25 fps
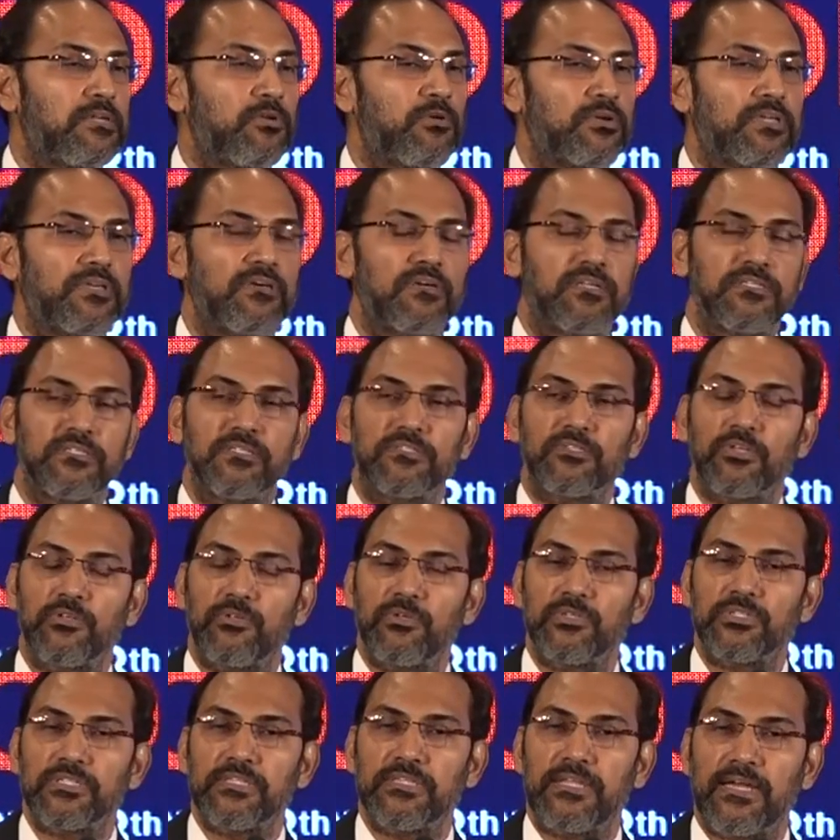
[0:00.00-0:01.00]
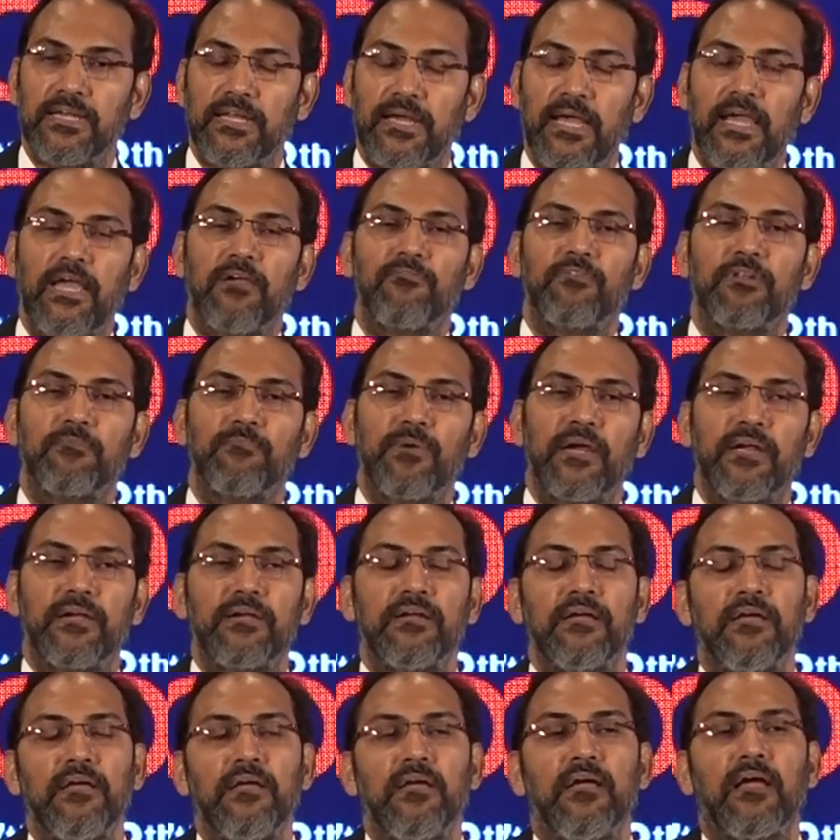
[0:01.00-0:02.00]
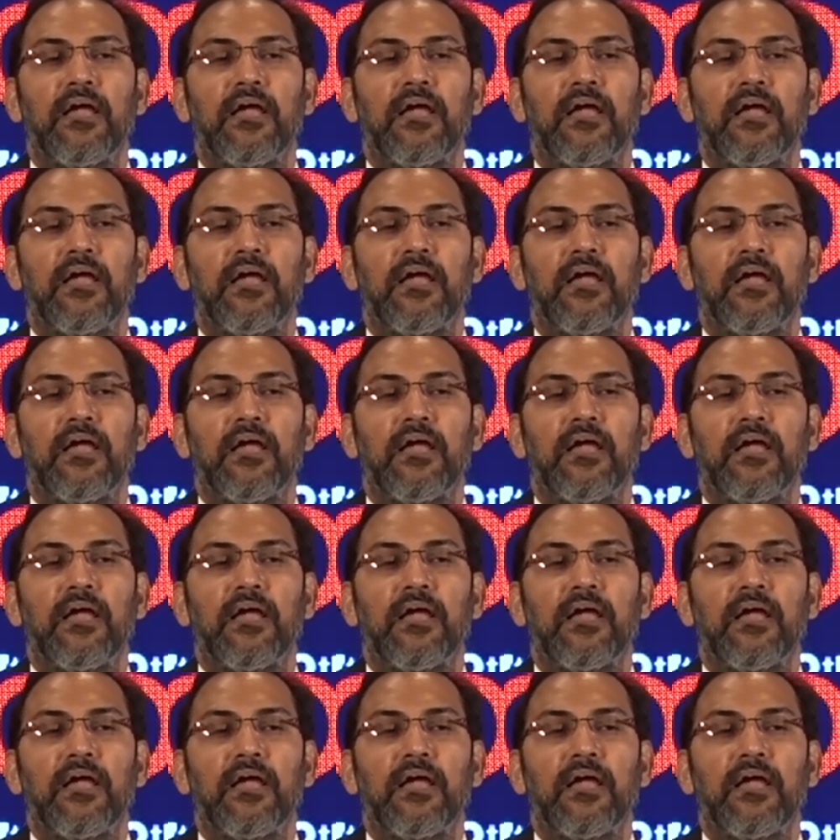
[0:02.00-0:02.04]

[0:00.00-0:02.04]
look, here is a solution that I have in mind.